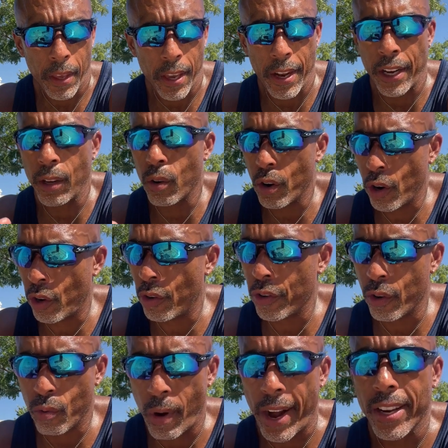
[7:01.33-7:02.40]
And I know earn
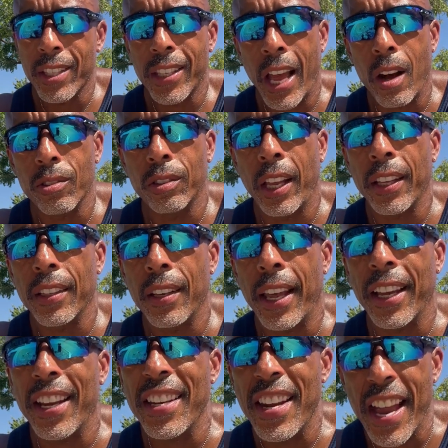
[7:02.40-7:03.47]
the right sounds like
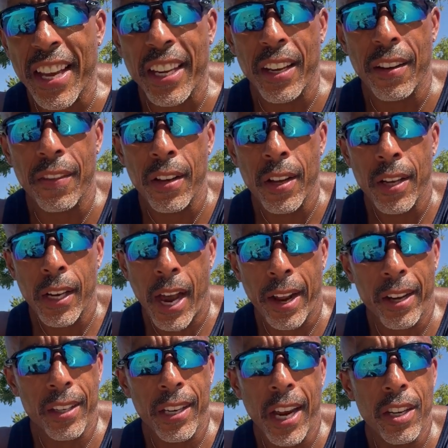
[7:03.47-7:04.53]
a negative
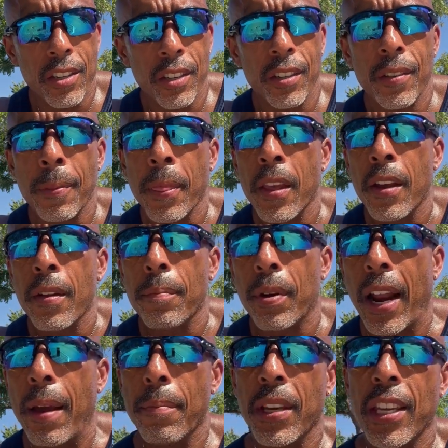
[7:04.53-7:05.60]
connotation, but
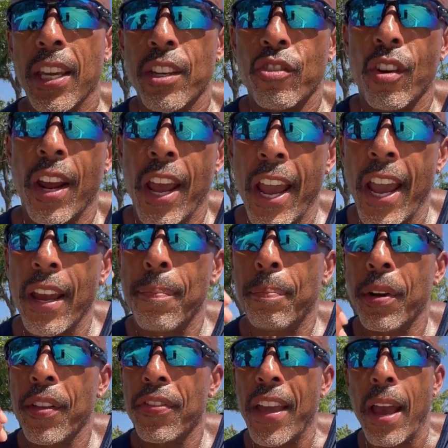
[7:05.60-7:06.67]
I mean in your head,
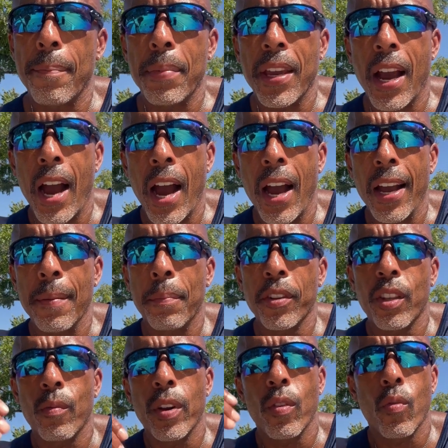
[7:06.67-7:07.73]
put the
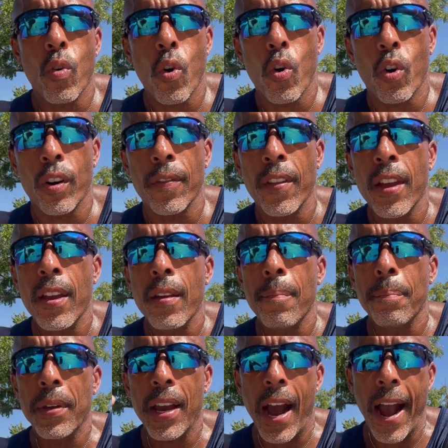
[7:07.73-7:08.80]
reward
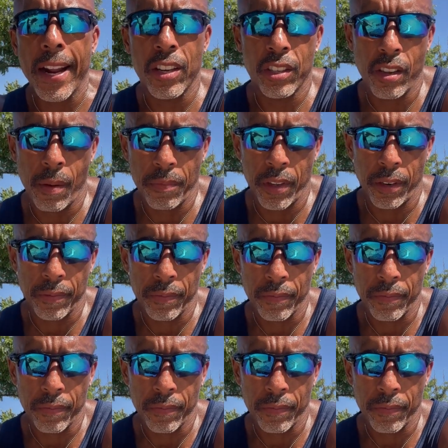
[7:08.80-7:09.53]
behind something,